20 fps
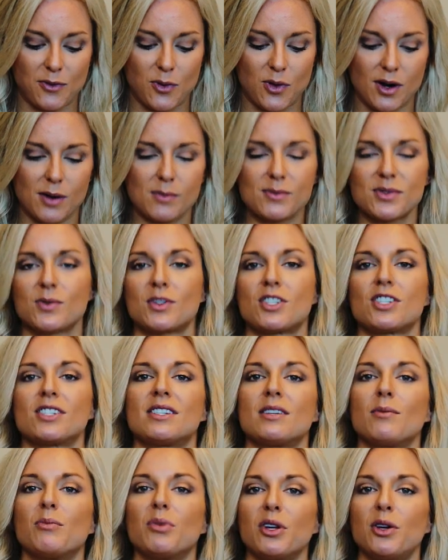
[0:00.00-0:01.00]
forms, which is
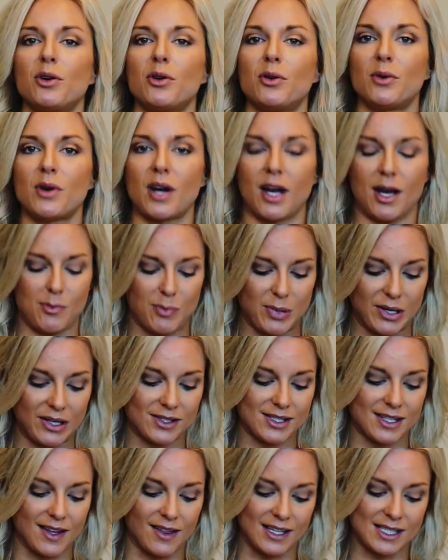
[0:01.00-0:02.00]
the blue
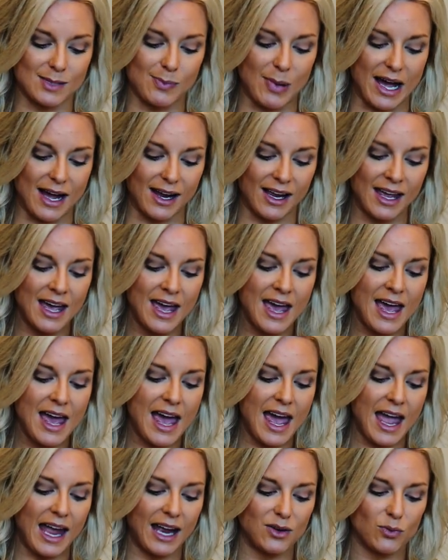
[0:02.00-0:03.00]
pills in this pack,
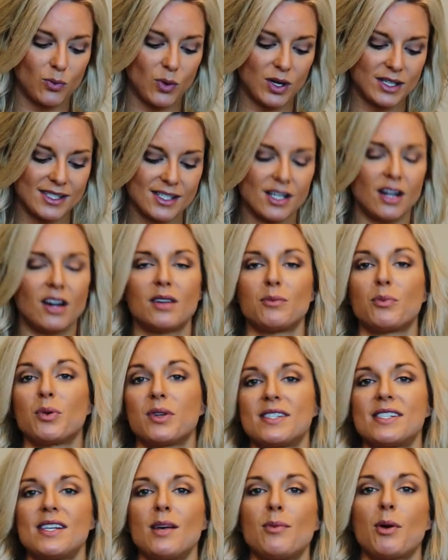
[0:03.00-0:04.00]
and ones called
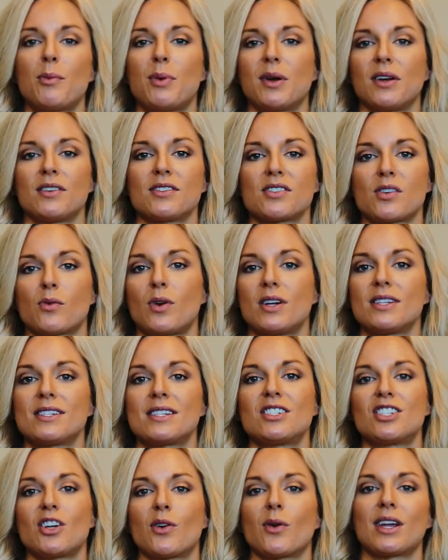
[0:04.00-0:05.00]
placebo pills, or ones
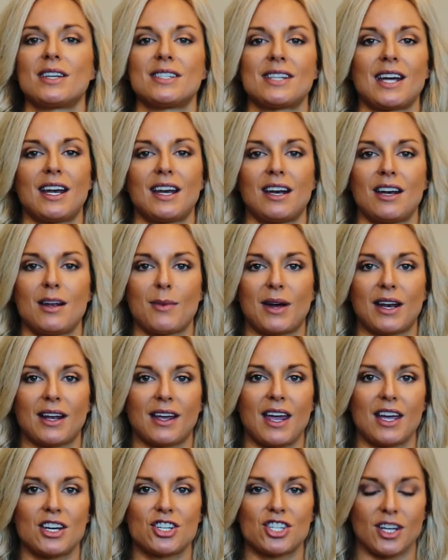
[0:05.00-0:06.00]
that don't contain any
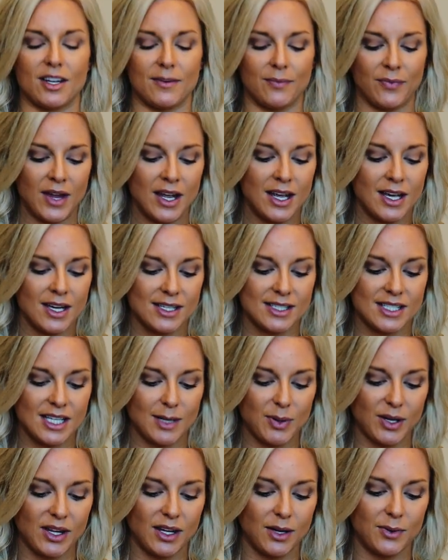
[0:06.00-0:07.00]
medication.
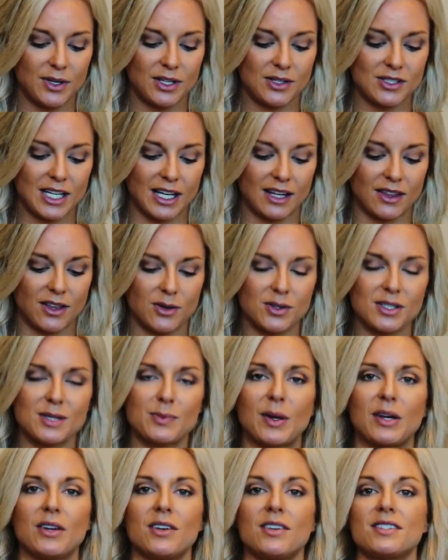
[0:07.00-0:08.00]
Typically, when you take those
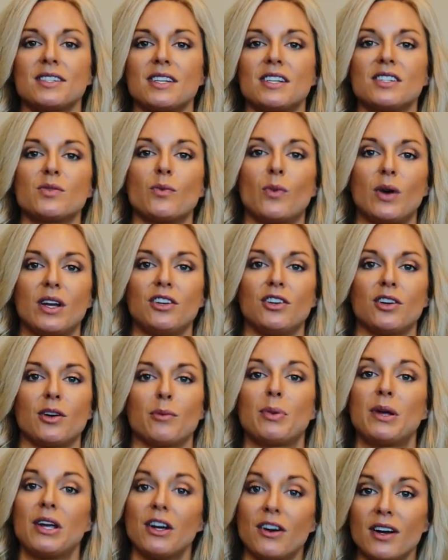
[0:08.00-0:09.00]
pills is when your
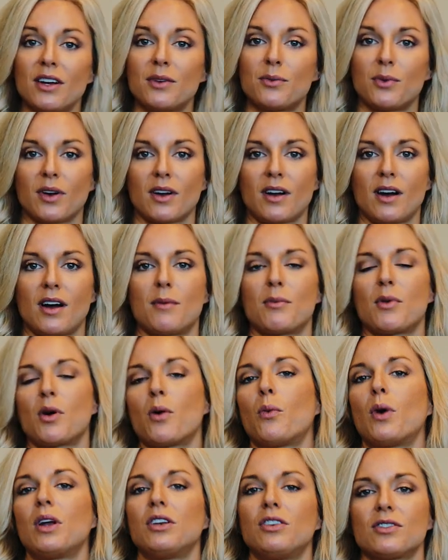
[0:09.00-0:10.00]
period will come or
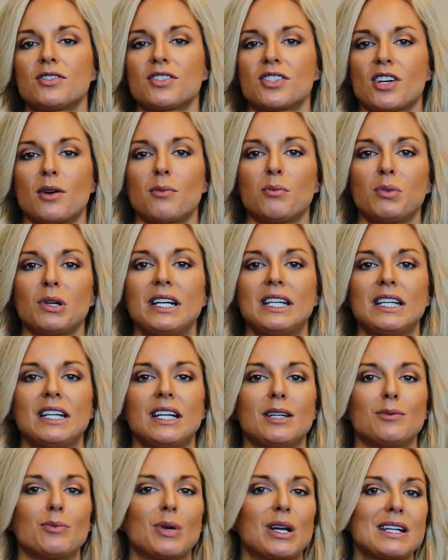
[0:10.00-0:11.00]
when you'll start
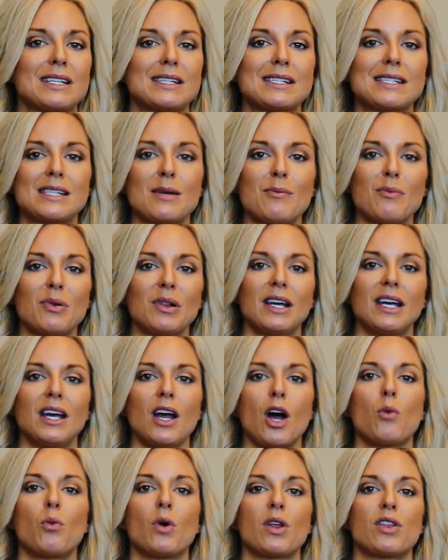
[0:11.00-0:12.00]
bleeding, but it's simply
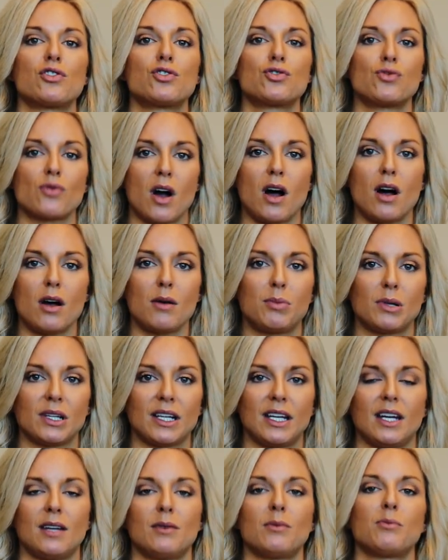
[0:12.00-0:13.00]
a withdrawal
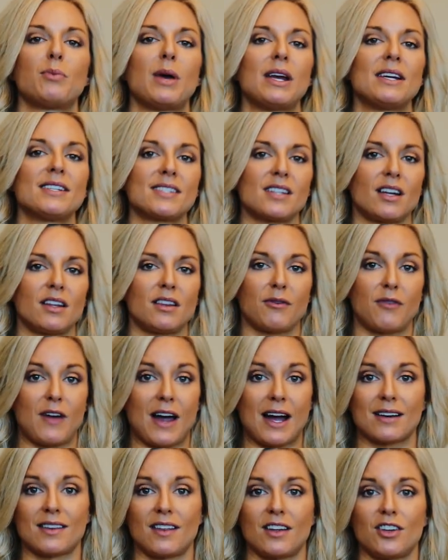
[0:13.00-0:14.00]
bleed based on the
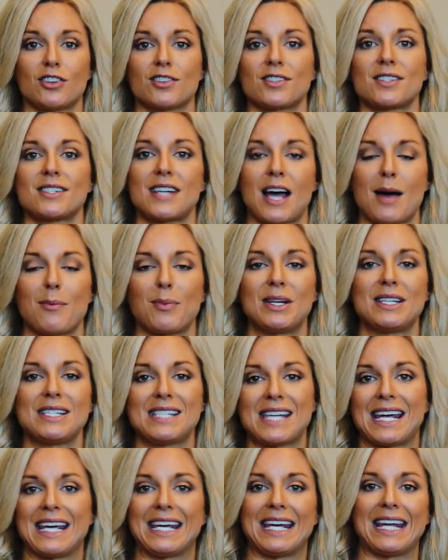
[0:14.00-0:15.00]
fact that you're stopping
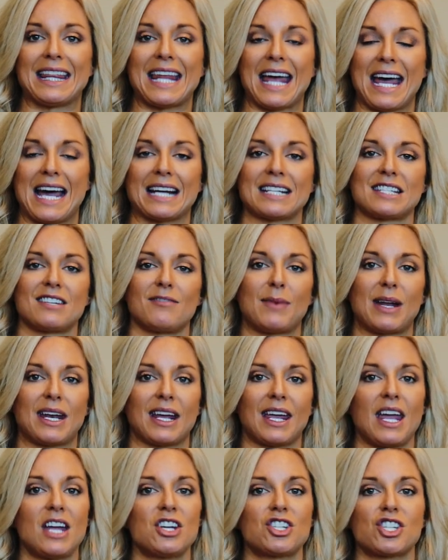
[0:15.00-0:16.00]
taking the active
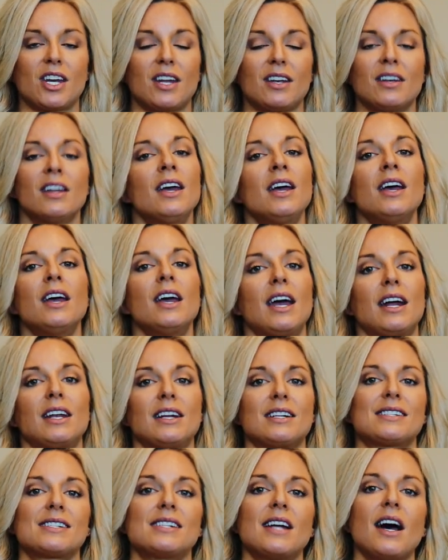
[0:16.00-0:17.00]
medication, and
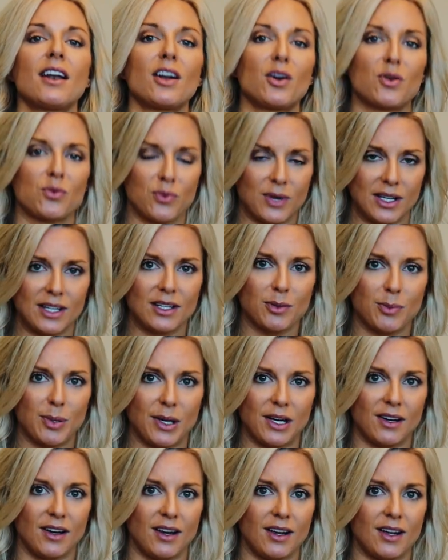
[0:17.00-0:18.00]
it's not a real
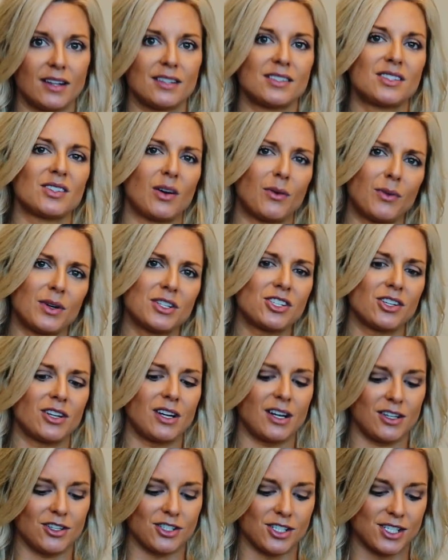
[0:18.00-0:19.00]
period. So I want you
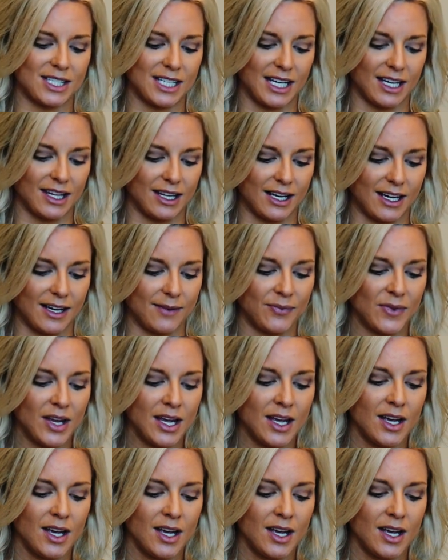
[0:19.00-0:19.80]
to understand that.